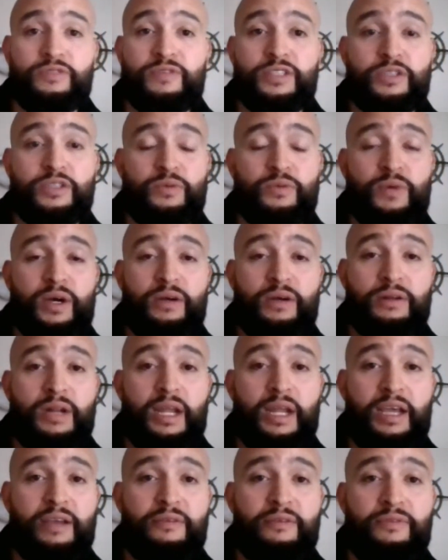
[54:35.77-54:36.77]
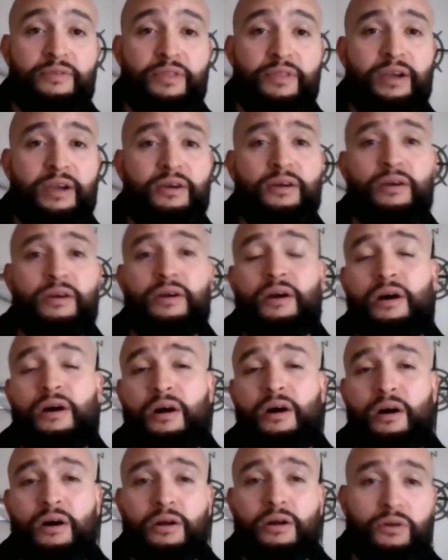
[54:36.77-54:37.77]
Fish and Wildlife, they're
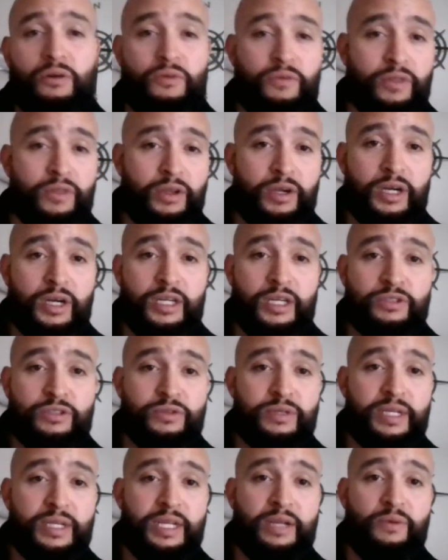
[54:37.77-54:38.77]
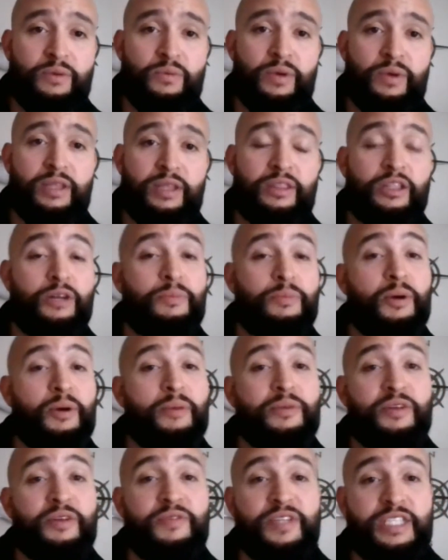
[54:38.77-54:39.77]
all over the country with the
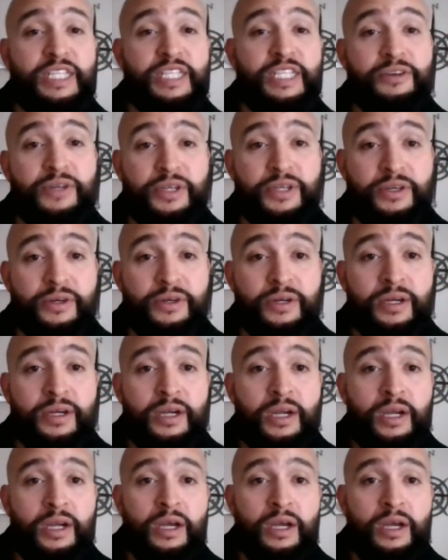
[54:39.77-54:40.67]
Department of Interior